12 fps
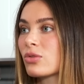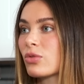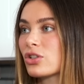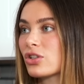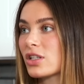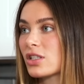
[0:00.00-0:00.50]

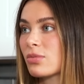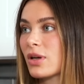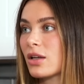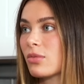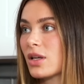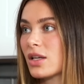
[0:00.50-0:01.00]
what she
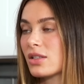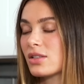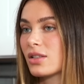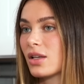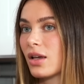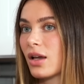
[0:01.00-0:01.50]
explained to me
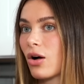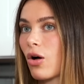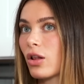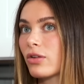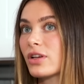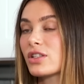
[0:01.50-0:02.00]
is
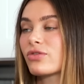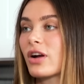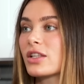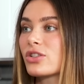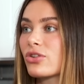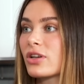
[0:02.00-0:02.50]
all of his
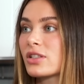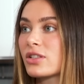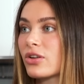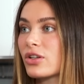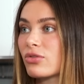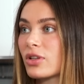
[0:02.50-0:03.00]
friends are in
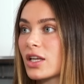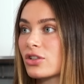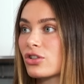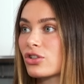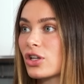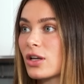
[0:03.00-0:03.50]
serious
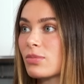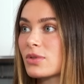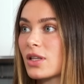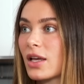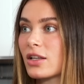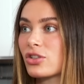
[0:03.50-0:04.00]

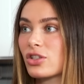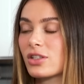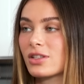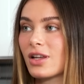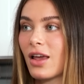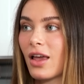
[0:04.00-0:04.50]
relationships. Like, it's
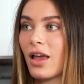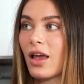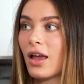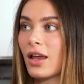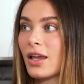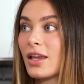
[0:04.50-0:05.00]
just,
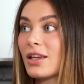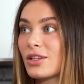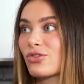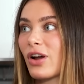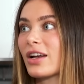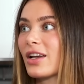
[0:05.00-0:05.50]
he
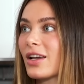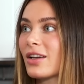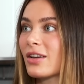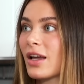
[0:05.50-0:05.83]
is ready